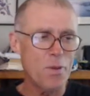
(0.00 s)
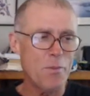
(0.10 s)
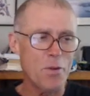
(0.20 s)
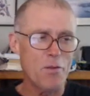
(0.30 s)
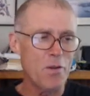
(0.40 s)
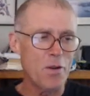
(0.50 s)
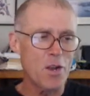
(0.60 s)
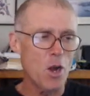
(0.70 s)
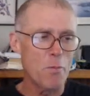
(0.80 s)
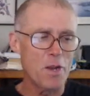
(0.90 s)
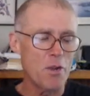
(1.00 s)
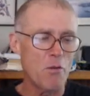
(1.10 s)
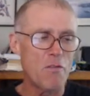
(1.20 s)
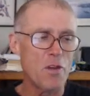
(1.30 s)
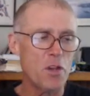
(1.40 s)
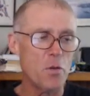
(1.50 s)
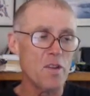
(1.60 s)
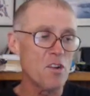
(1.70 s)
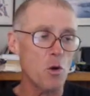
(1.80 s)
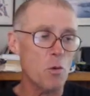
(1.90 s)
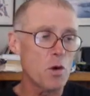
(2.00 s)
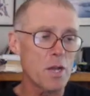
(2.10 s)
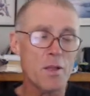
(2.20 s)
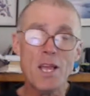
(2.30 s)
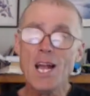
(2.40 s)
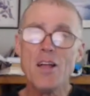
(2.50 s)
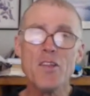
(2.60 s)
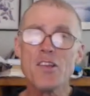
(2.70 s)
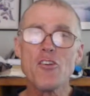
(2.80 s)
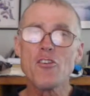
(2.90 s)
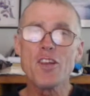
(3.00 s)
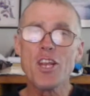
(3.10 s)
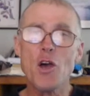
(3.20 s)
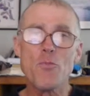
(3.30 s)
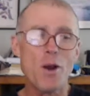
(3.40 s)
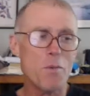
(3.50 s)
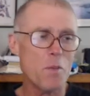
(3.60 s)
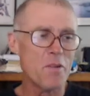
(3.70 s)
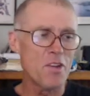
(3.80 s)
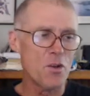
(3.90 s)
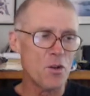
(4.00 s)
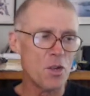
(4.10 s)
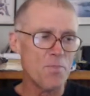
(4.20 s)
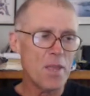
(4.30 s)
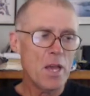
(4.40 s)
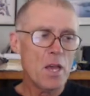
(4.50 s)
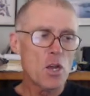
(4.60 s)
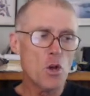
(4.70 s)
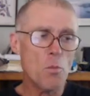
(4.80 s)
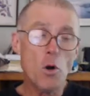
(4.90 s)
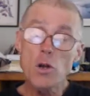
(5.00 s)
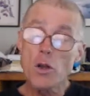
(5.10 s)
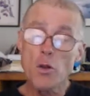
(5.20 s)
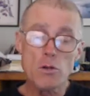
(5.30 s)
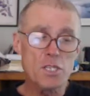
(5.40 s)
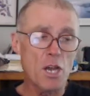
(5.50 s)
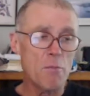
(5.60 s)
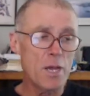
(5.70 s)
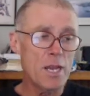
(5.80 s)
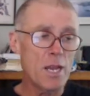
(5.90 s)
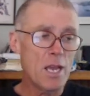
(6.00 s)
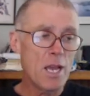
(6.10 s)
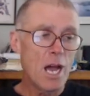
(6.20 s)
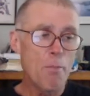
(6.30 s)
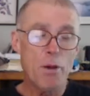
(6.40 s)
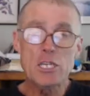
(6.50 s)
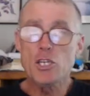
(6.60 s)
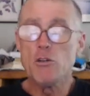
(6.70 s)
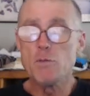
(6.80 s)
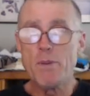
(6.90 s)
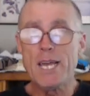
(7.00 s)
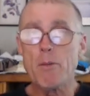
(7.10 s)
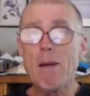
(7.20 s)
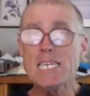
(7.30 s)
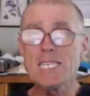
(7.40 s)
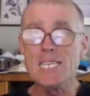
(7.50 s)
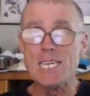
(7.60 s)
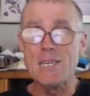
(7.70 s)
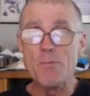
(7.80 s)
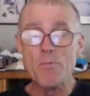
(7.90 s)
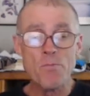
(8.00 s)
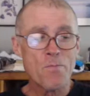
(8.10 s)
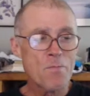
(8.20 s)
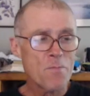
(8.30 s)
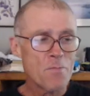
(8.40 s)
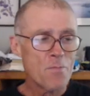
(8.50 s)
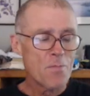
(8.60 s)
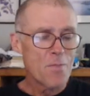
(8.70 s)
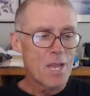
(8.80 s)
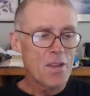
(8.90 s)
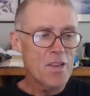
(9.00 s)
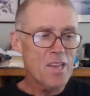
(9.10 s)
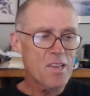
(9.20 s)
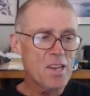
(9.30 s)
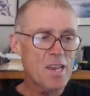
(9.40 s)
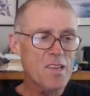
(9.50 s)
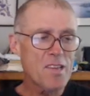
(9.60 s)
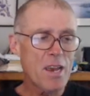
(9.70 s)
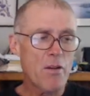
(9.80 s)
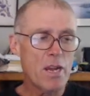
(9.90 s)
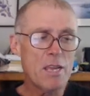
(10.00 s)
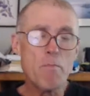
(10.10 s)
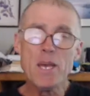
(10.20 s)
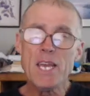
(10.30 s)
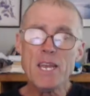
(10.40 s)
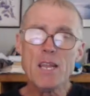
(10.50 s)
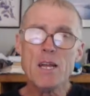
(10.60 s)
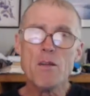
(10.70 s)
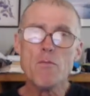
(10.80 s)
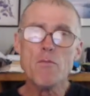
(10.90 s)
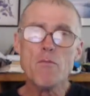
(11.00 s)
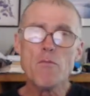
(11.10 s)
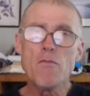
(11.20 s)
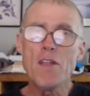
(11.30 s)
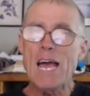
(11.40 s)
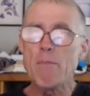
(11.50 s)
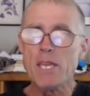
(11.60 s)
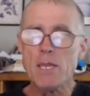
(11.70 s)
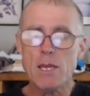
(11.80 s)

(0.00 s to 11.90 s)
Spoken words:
People are very commonly referred to as gemuk, and there's usually no problems at all. Gemuk can also mean a person who's big and muscly. It doesn't necessarily mean flabby.